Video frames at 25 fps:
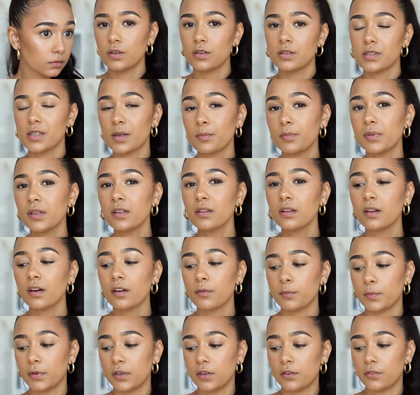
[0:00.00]
Something that
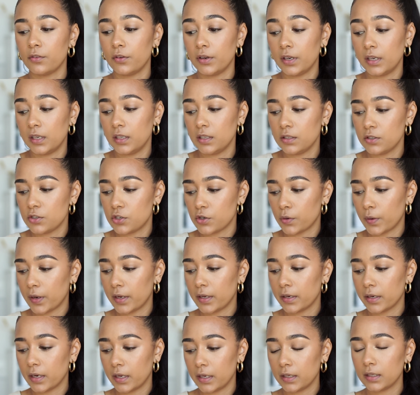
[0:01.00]
I've been really
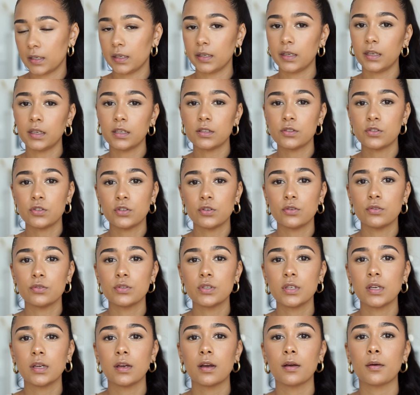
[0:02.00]
enjoying lately is
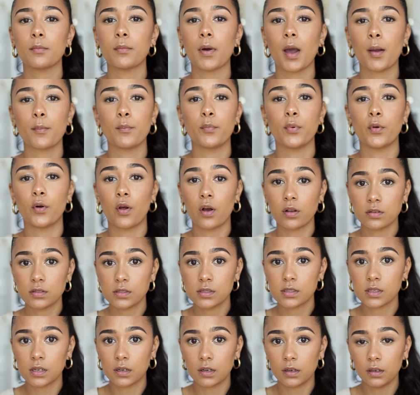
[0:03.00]
using my
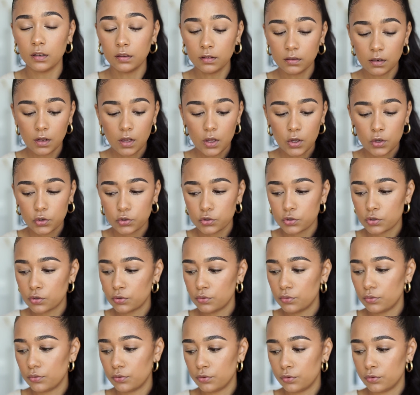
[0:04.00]
bronzer
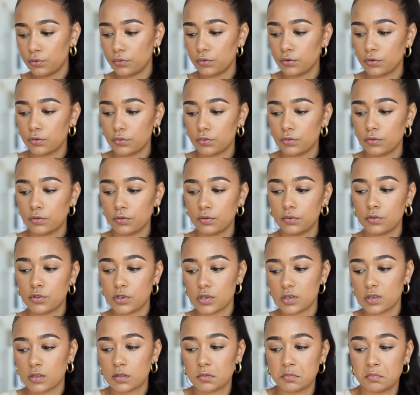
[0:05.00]
to
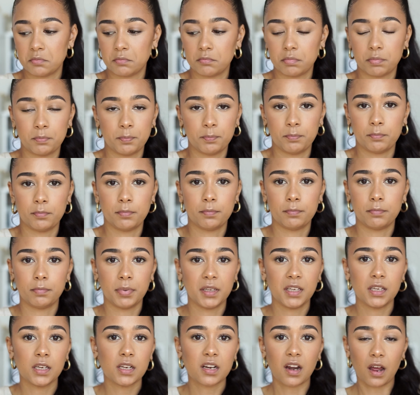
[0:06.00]
just
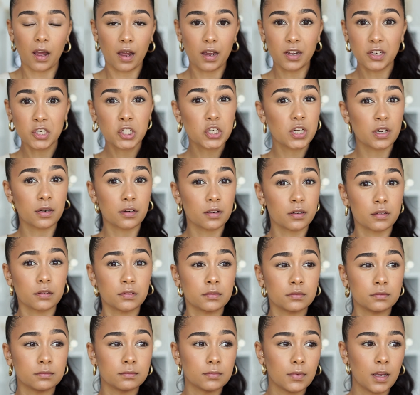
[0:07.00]
be an
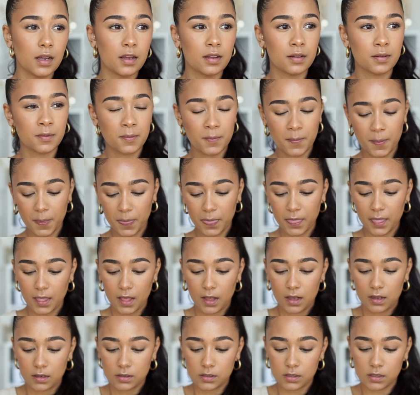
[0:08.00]
eyeshadow.
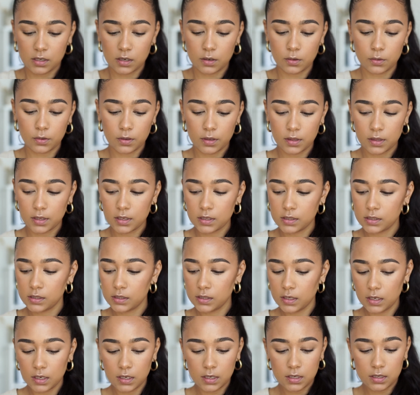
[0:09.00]
So
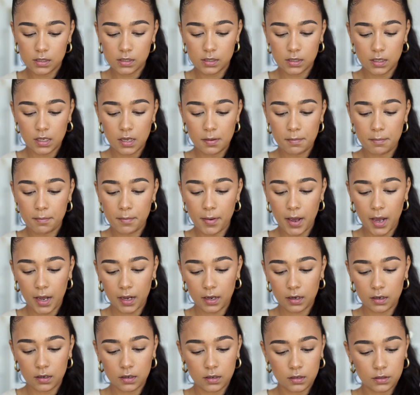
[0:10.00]
this is the
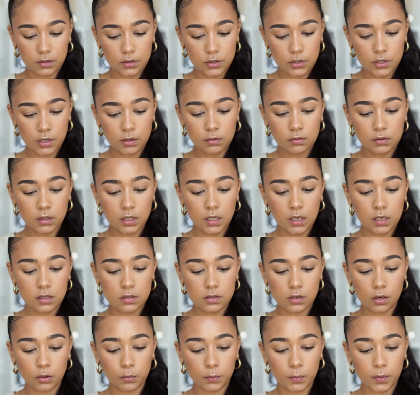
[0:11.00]
MAC Totally
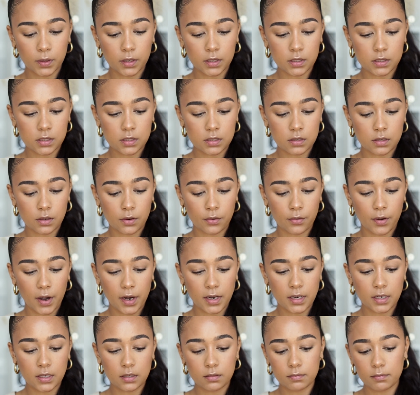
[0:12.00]
Taupeless
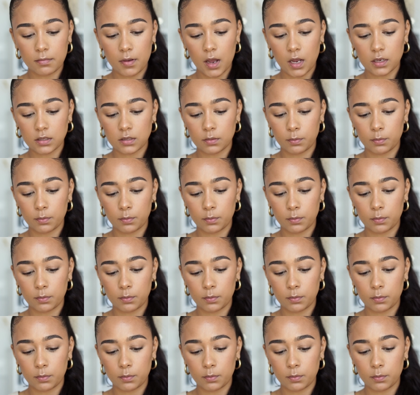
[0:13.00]
Radiant Matte